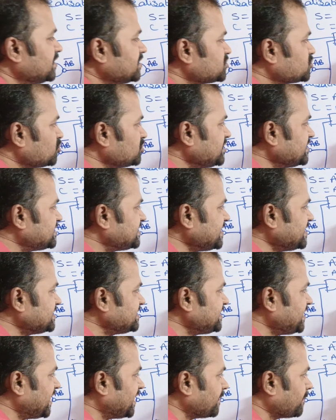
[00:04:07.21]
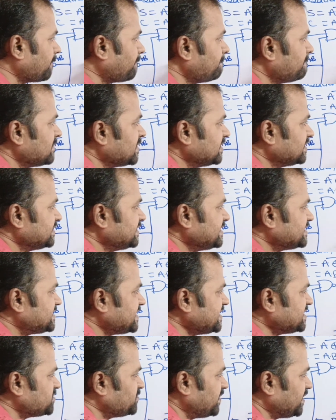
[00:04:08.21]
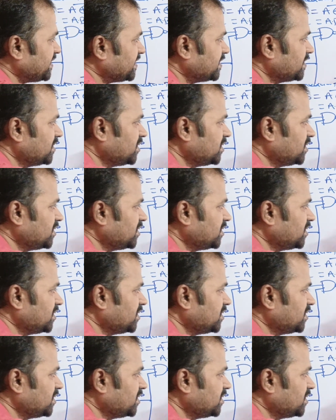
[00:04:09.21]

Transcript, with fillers: So this is A, this is B.